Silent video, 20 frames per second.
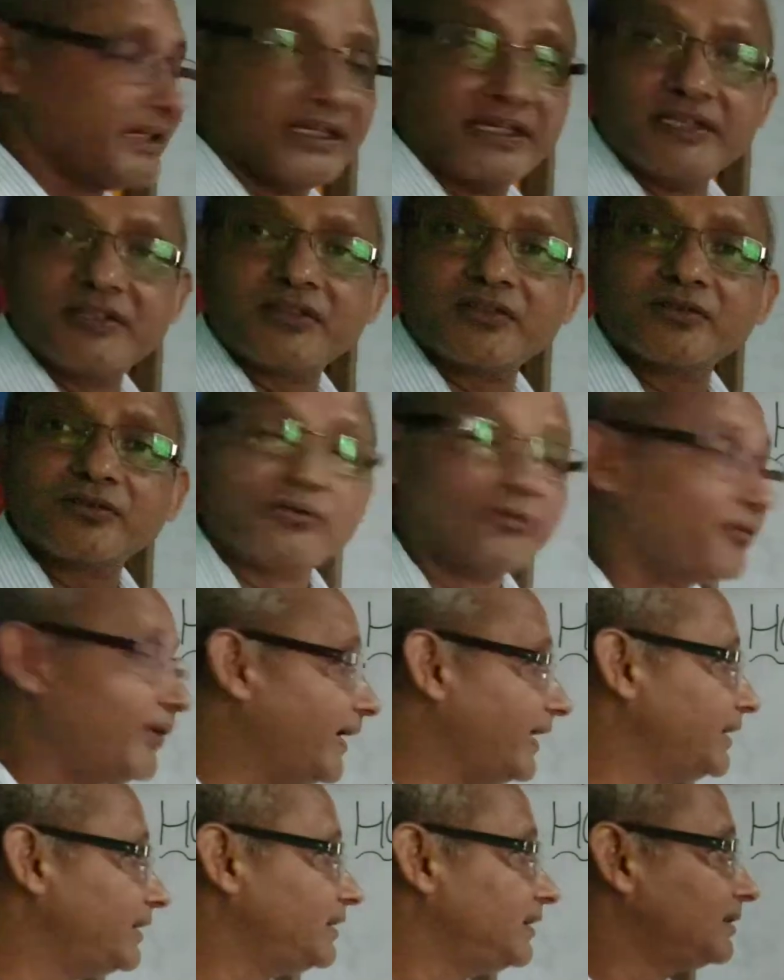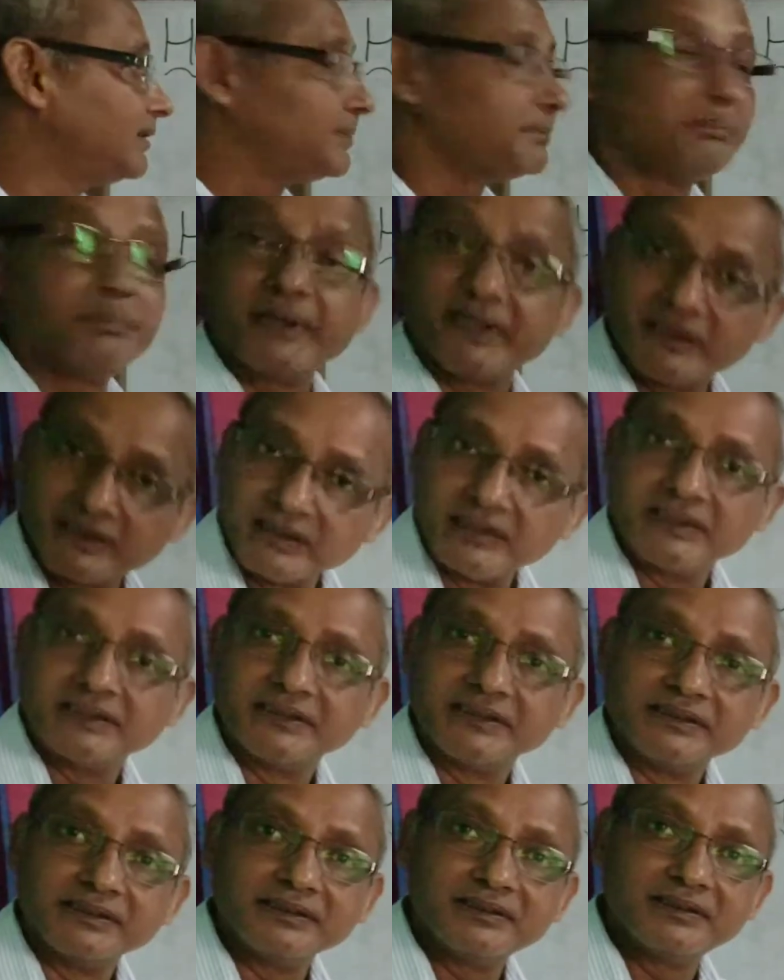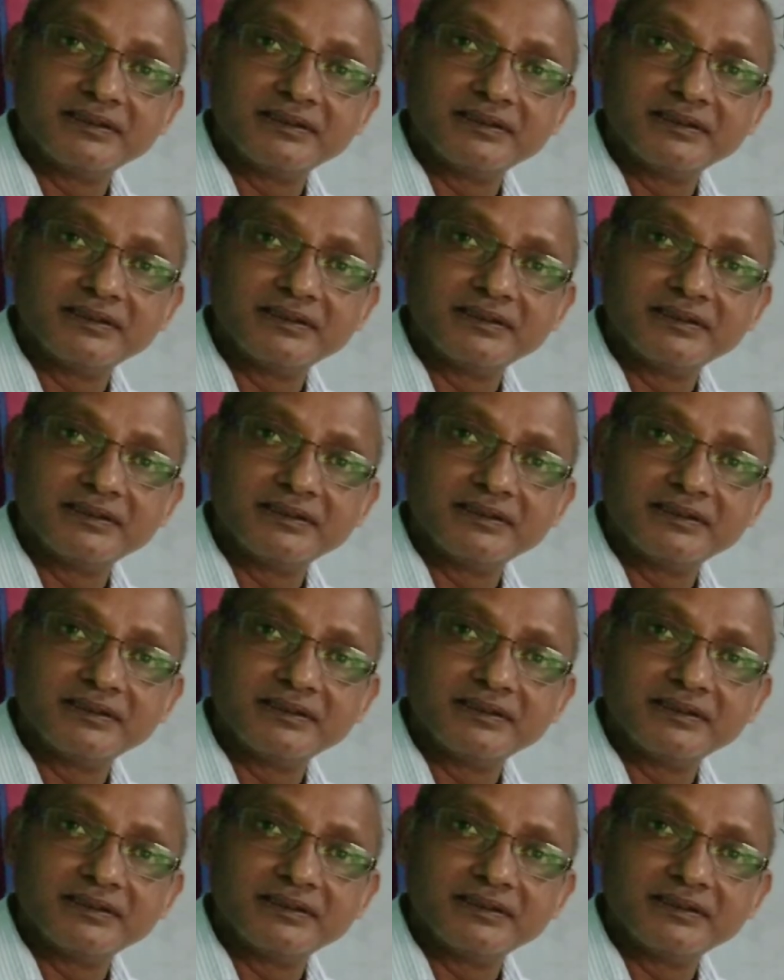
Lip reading: is well begun.